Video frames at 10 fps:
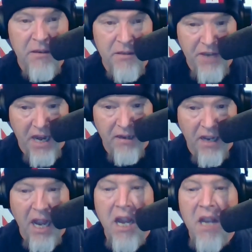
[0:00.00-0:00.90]
Stand
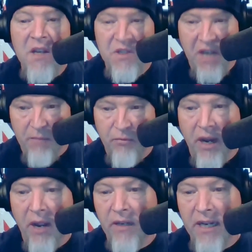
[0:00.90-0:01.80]
high, stand
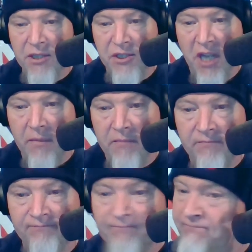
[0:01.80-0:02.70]
proud, ladies and gentlemen.
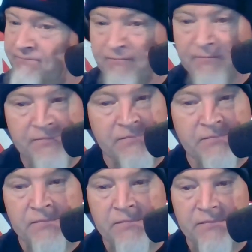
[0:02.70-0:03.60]

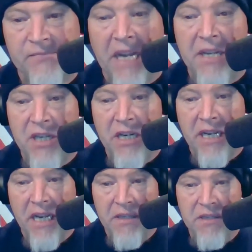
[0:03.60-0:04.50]
That is going to
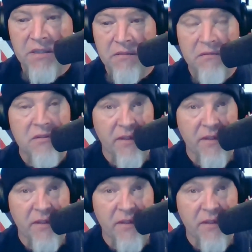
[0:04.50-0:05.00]
get us to